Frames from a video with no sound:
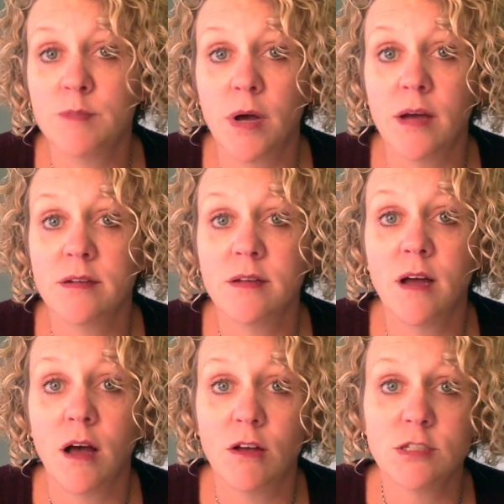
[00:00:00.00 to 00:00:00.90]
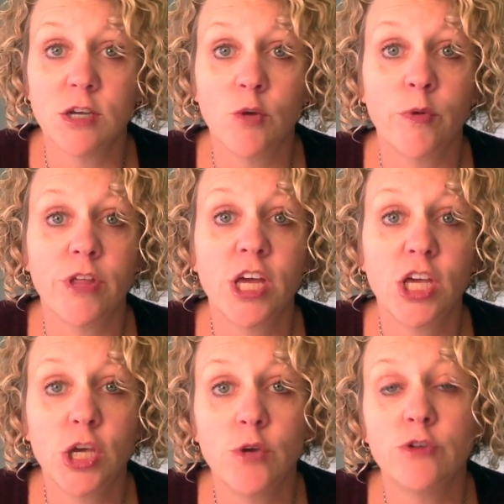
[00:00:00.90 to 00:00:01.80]
but also with a
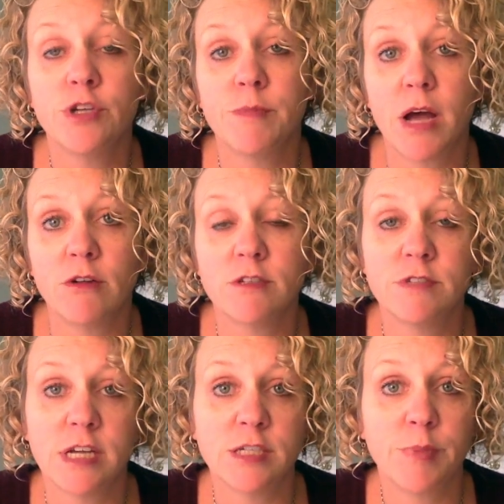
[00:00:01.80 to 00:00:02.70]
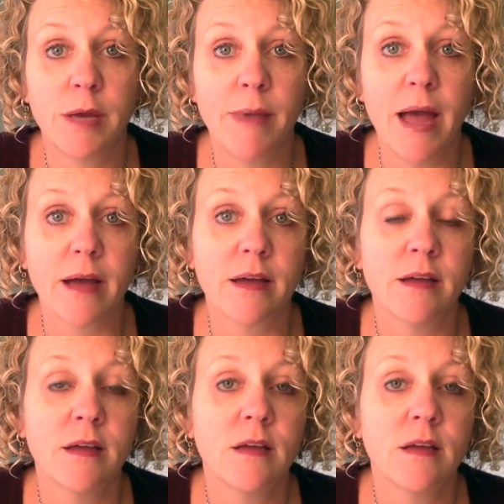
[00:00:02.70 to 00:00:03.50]
huge amount of debt to pay back.